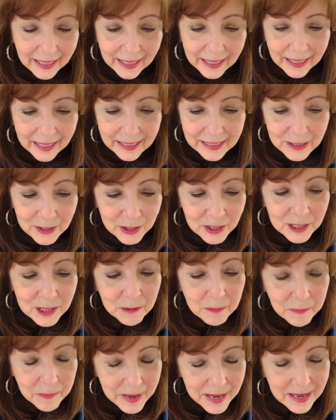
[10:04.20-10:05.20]
it's
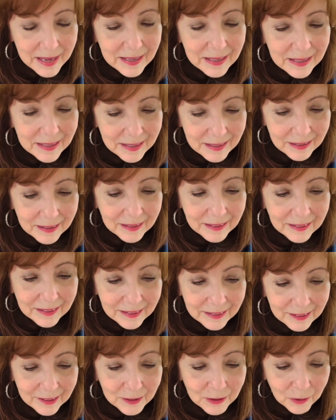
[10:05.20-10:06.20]
just been
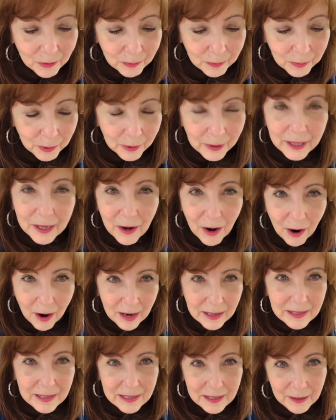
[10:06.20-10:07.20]
pretty
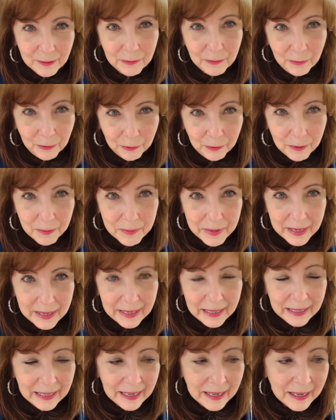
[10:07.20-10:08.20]
awesome for
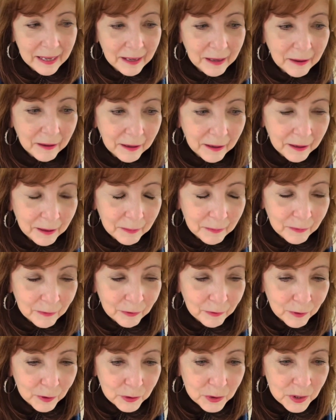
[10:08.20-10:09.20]
me um,
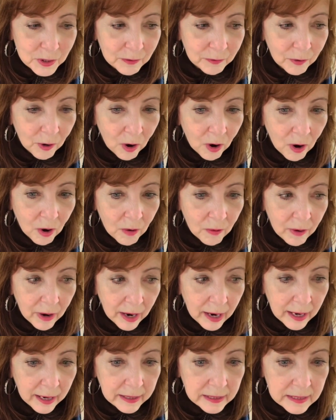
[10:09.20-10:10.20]
first of all
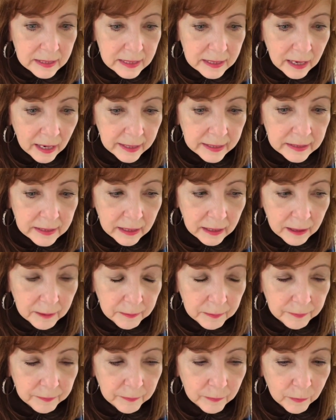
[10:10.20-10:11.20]
i signed up
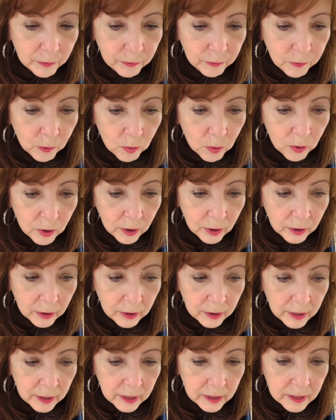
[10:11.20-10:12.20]
for
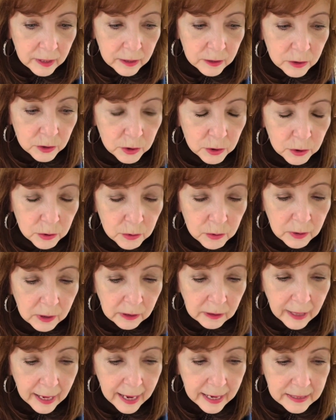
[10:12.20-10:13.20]
two
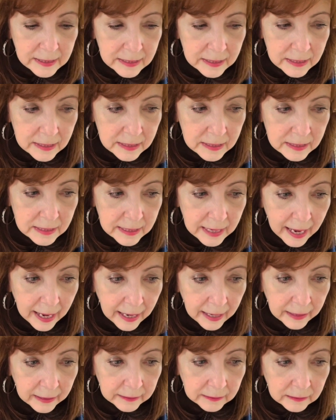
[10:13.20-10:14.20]
classes
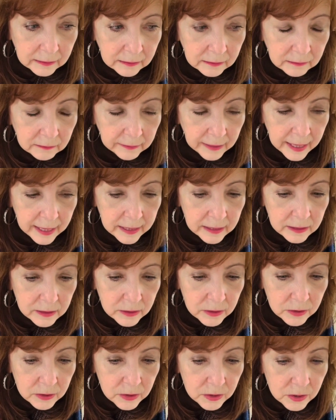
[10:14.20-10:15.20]
at
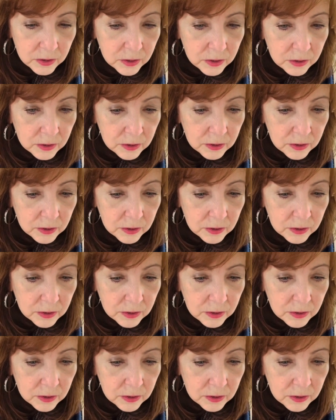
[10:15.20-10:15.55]
glen's